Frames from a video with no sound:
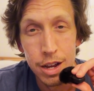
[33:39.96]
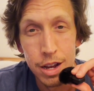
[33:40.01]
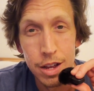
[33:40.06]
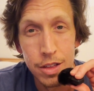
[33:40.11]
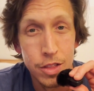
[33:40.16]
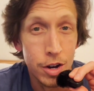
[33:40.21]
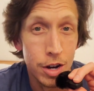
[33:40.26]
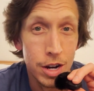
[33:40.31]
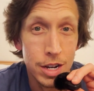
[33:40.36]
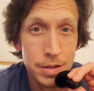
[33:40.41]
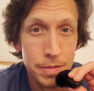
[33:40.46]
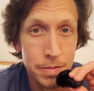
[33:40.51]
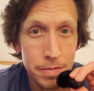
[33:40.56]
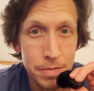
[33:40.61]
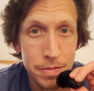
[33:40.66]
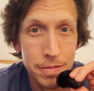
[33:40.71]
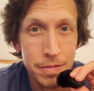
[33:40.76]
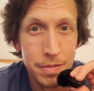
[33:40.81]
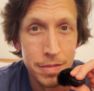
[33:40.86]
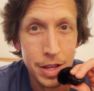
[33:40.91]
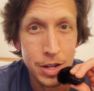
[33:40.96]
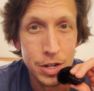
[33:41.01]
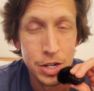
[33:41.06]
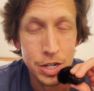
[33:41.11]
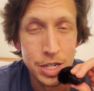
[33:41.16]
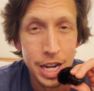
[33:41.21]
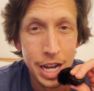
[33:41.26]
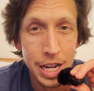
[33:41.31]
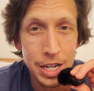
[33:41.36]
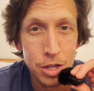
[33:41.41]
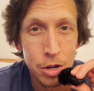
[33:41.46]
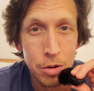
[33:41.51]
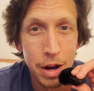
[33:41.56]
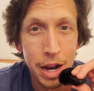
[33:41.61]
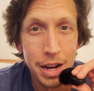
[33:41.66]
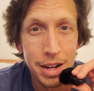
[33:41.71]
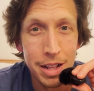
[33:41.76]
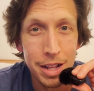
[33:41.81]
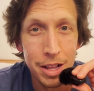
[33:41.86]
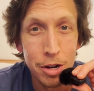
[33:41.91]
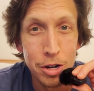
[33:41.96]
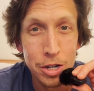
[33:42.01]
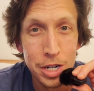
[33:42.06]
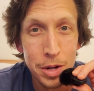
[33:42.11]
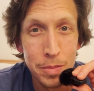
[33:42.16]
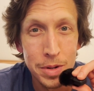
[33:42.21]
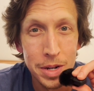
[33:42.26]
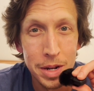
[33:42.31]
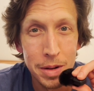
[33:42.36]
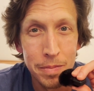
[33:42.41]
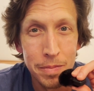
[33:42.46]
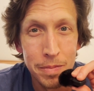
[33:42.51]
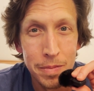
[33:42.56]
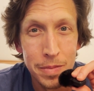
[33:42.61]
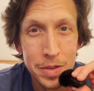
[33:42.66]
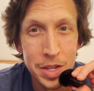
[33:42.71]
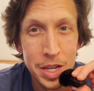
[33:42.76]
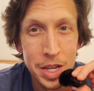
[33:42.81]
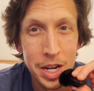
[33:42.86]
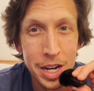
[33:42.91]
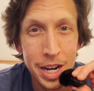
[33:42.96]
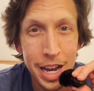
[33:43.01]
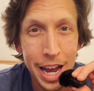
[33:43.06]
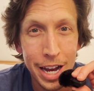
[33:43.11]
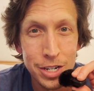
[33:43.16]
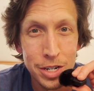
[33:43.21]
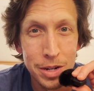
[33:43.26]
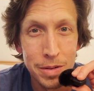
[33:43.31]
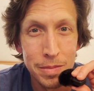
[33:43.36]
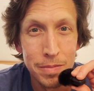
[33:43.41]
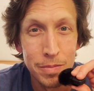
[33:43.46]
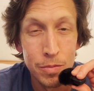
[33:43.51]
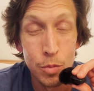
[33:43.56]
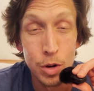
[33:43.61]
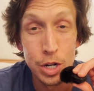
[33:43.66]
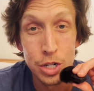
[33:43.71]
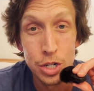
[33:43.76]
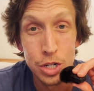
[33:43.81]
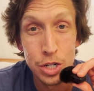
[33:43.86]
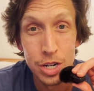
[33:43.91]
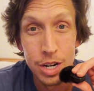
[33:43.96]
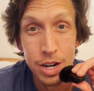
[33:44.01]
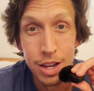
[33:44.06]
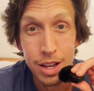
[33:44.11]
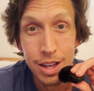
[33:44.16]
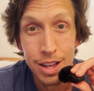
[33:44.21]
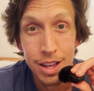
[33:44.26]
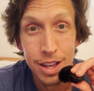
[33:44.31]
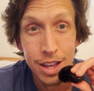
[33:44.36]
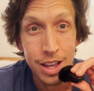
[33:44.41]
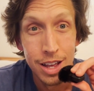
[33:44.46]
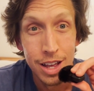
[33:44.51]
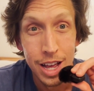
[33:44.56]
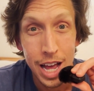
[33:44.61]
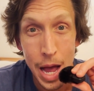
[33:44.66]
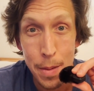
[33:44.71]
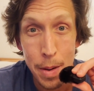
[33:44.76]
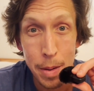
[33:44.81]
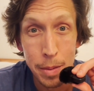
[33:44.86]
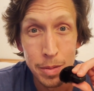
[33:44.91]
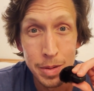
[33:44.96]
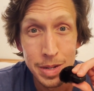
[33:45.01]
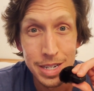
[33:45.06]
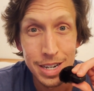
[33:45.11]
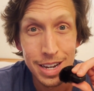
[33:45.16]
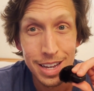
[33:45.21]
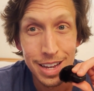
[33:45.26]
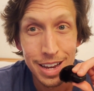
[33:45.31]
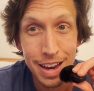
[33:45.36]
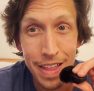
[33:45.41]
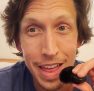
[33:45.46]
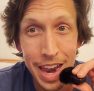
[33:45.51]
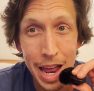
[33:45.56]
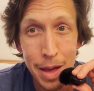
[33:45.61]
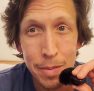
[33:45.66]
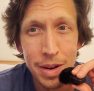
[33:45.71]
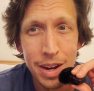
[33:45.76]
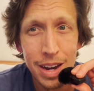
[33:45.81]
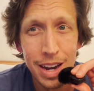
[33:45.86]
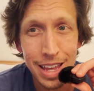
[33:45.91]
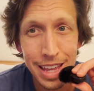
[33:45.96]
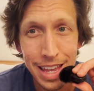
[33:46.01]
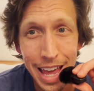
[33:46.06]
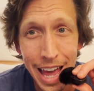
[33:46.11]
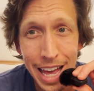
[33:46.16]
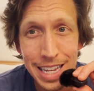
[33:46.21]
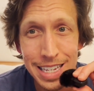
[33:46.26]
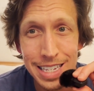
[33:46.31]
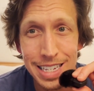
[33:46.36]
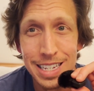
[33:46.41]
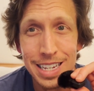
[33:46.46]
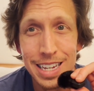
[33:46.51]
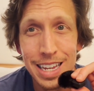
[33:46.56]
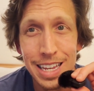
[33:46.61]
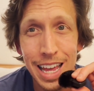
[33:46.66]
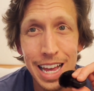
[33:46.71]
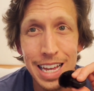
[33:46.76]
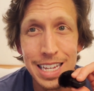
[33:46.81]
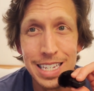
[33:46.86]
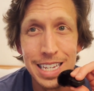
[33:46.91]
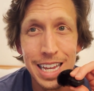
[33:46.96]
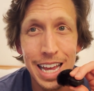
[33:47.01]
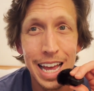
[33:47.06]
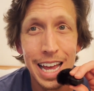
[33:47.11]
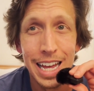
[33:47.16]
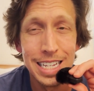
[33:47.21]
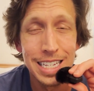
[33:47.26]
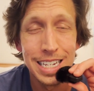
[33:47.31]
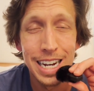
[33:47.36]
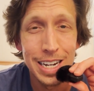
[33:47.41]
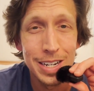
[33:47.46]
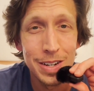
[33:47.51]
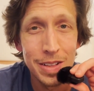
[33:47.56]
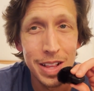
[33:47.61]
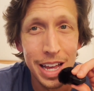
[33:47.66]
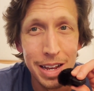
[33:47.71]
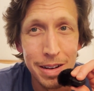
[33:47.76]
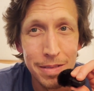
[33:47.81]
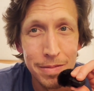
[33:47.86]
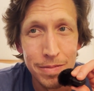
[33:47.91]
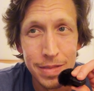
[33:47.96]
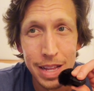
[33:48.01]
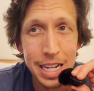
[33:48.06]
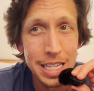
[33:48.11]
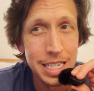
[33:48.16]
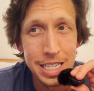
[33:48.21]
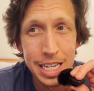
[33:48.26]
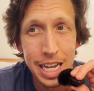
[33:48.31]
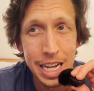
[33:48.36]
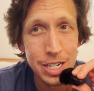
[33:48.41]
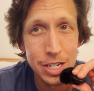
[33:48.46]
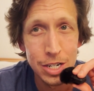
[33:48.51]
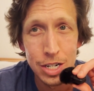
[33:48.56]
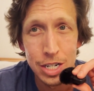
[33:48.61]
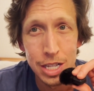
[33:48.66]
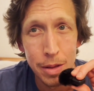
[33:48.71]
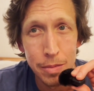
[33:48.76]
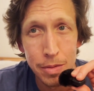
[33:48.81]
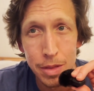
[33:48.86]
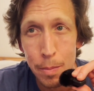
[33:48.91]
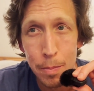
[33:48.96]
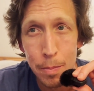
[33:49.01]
there is. It just takes the right leadership to see it into action, which I'm optimistic. Can that happen? Yes. It's not too late. That's just the